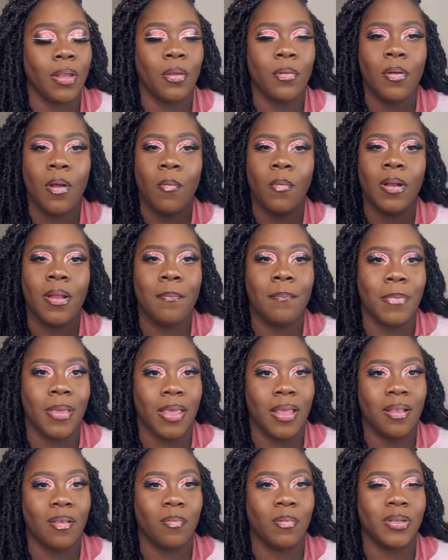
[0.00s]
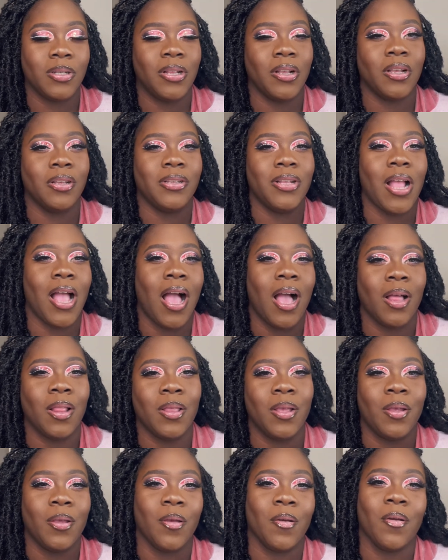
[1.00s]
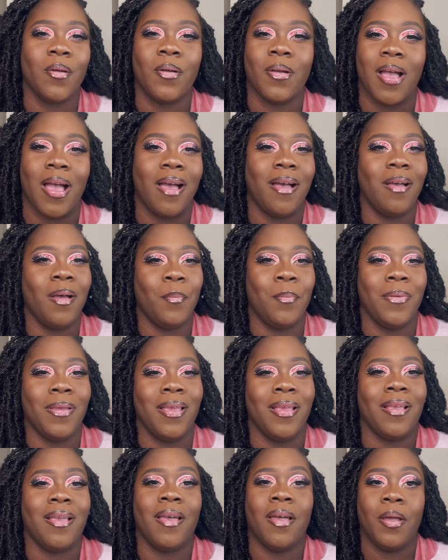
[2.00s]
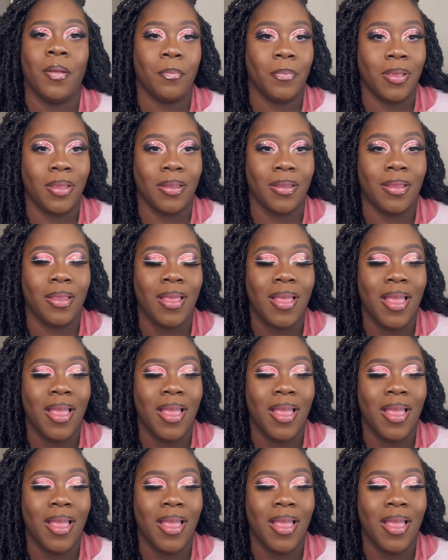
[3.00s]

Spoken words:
You don't want to miss what your chocolate girl got up and coming.